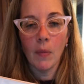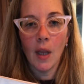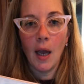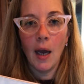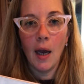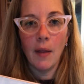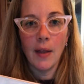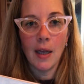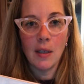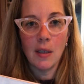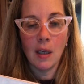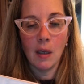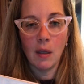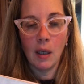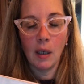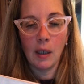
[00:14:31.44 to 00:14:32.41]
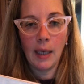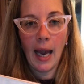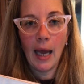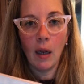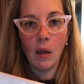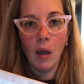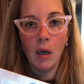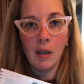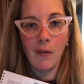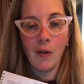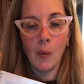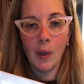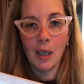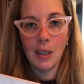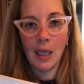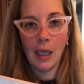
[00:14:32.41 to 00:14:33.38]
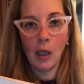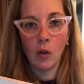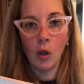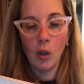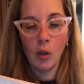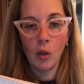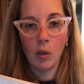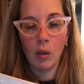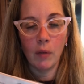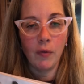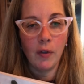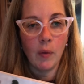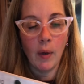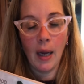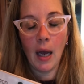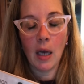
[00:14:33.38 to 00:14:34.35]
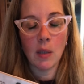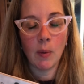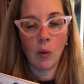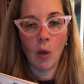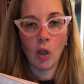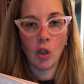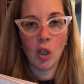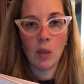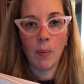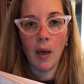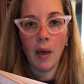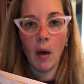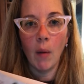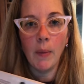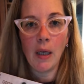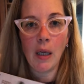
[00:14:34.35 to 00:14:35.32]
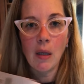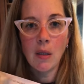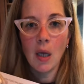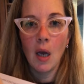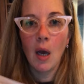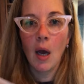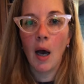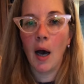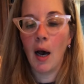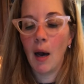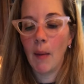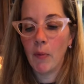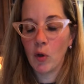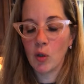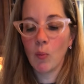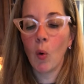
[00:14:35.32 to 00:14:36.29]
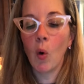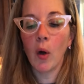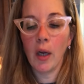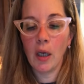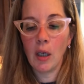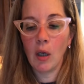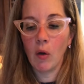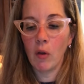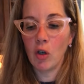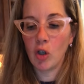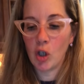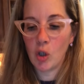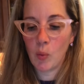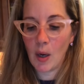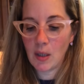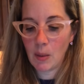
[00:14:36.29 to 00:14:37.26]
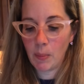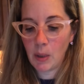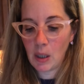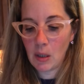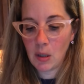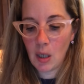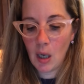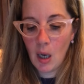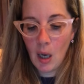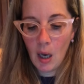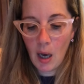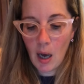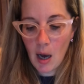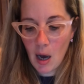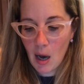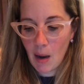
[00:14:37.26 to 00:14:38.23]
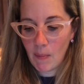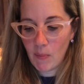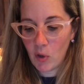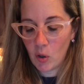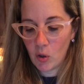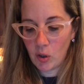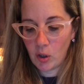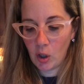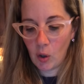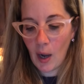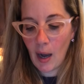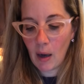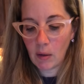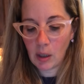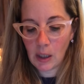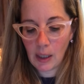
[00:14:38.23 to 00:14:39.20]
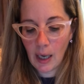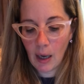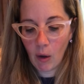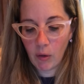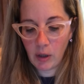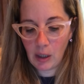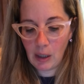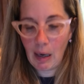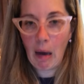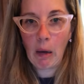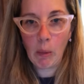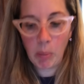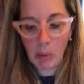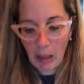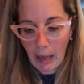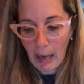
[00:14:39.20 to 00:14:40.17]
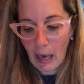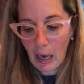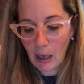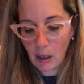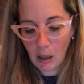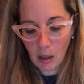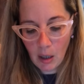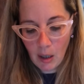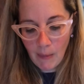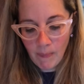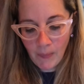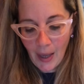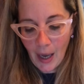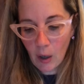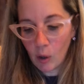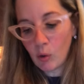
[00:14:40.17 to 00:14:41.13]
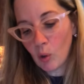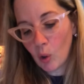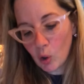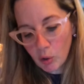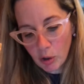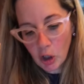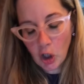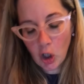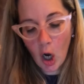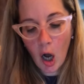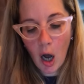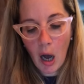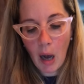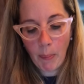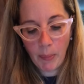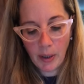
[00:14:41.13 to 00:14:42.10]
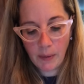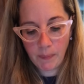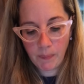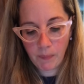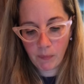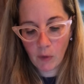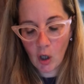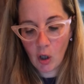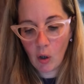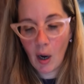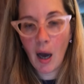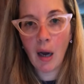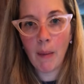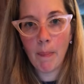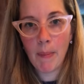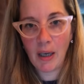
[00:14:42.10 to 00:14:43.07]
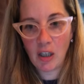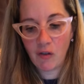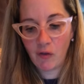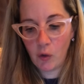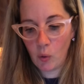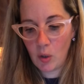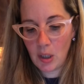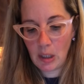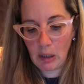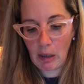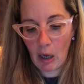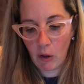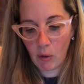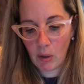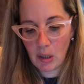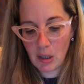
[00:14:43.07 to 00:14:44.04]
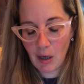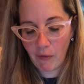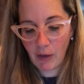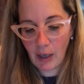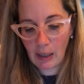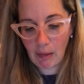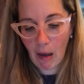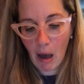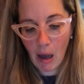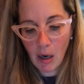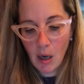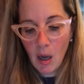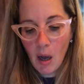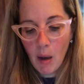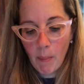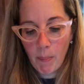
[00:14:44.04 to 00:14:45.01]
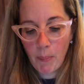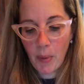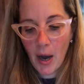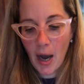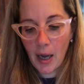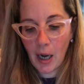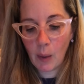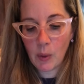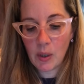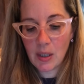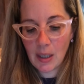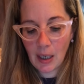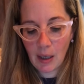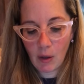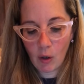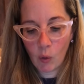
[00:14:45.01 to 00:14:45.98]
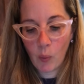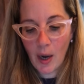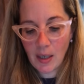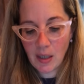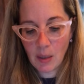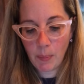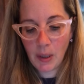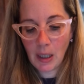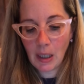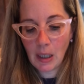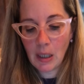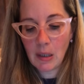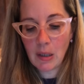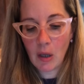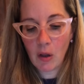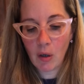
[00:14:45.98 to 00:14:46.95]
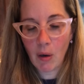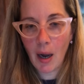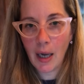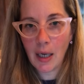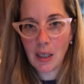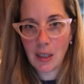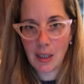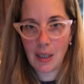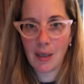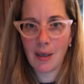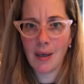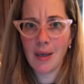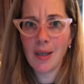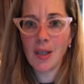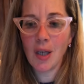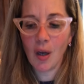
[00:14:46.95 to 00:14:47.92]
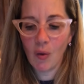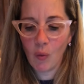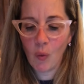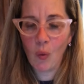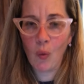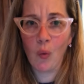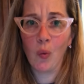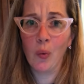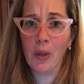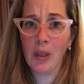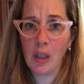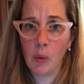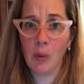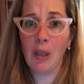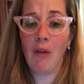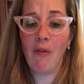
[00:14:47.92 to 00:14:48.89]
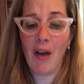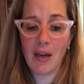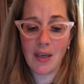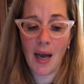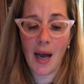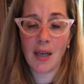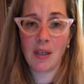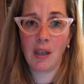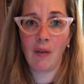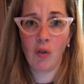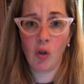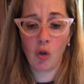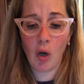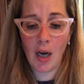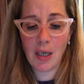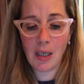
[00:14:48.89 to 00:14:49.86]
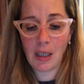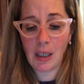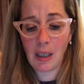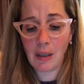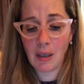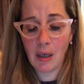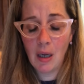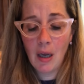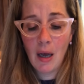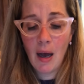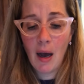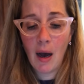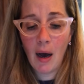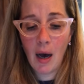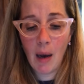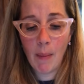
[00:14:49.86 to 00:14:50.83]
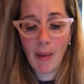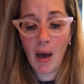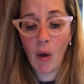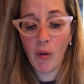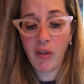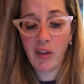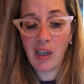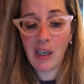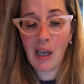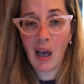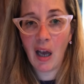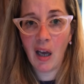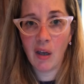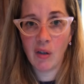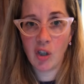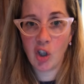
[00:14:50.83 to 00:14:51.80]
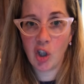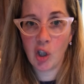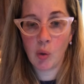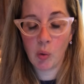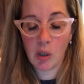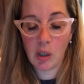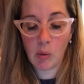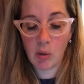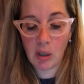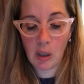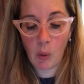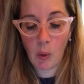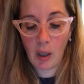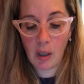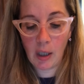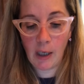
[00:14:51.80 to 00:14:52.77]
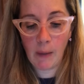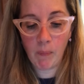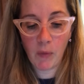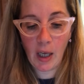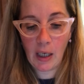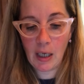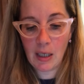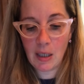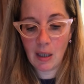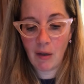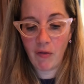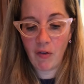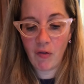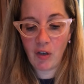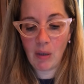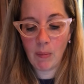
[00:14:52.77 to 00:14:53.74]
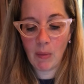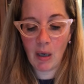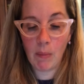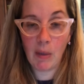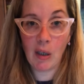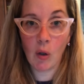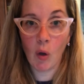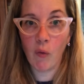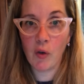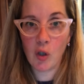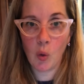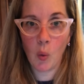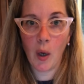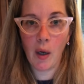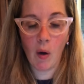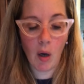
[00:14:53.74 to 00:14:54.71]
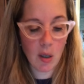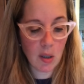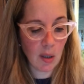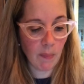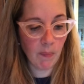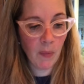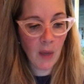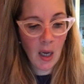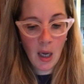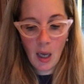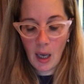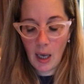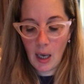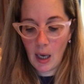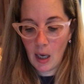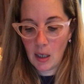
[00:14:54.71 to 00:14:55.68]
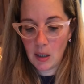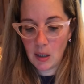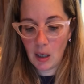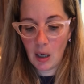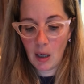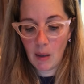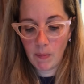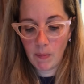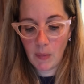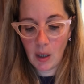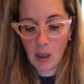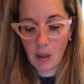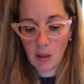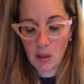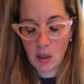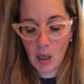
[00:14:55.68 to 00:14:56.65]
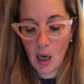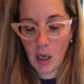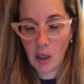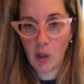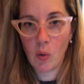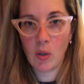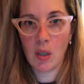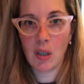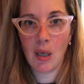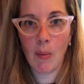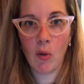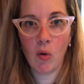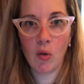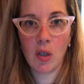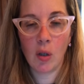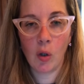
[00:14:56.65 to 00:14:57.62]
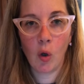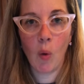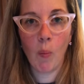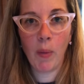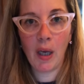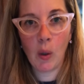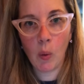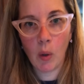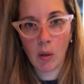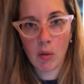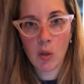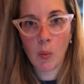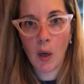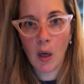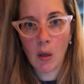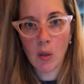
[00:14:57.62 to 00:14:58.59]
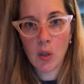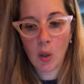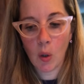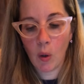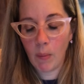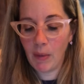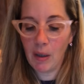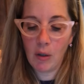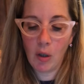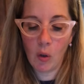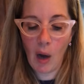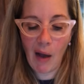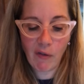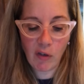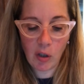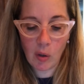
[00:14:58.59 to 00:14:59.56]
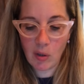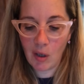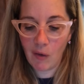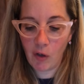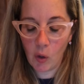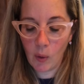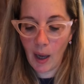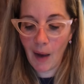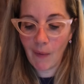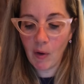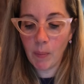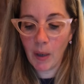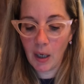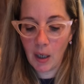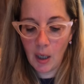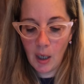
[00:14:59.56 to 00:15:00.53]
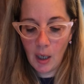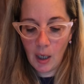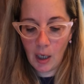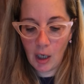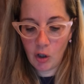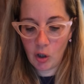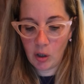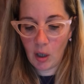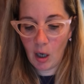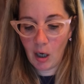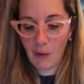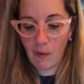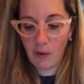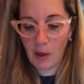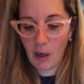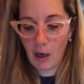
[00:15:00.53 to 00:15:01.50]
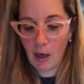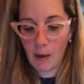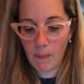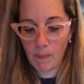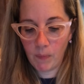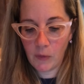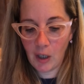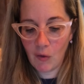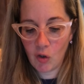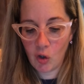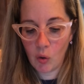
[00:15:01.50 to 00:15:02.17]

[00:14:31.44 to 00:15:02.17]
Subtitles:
And that's in the catalog if you want to take a look, or if you want to ask me questions, by all means. There's more in here than just recipes. There's, how to eat healthy and how to plan and how to grocery shop and, how to mix foods together and stuff like that. But I would say their recipes and their ideas really, really fantastic if you're trying to eat healthy and just really, really quickly. Like I said, the 15-minute meatloaf is quite awesome. And it uses some of their silicone bakeware as well. So, I mean, you don't have to use it if you don't have it, but it just kind of gives